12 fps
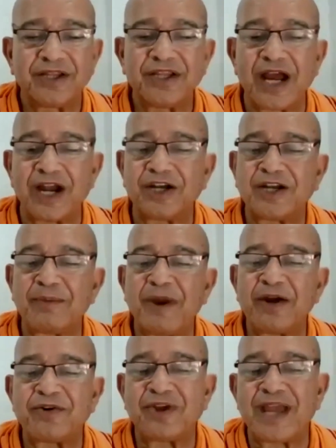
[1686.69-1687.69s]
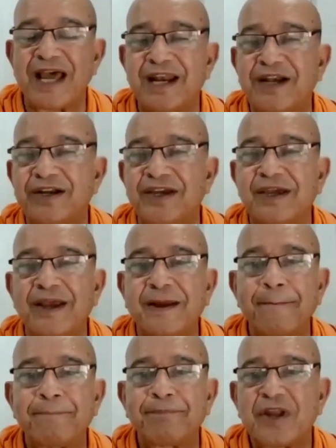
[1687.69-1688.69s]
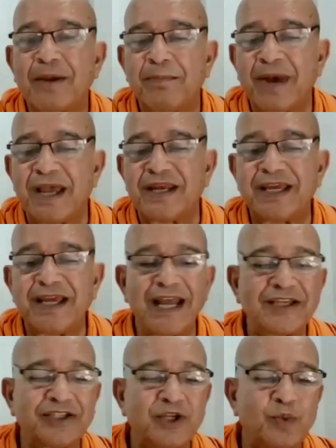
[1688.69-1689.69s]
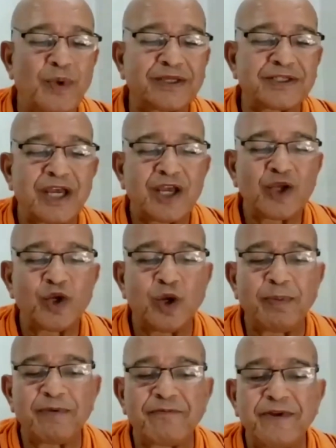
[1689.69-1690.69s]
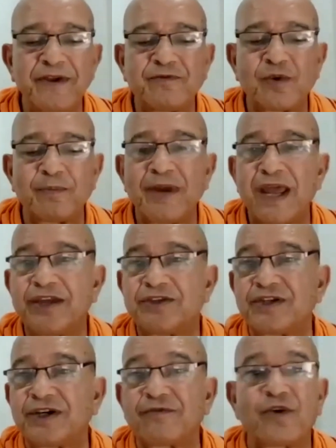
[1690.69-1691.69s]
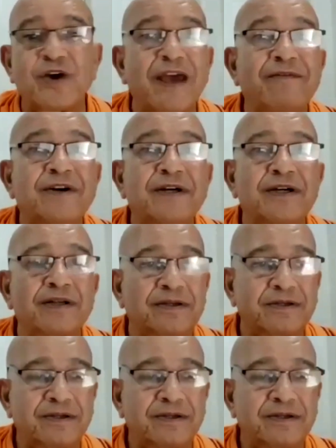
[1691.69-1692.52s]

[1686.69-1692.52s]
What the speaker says: The ultimate reality, by realizing which you'll be free from nature forever.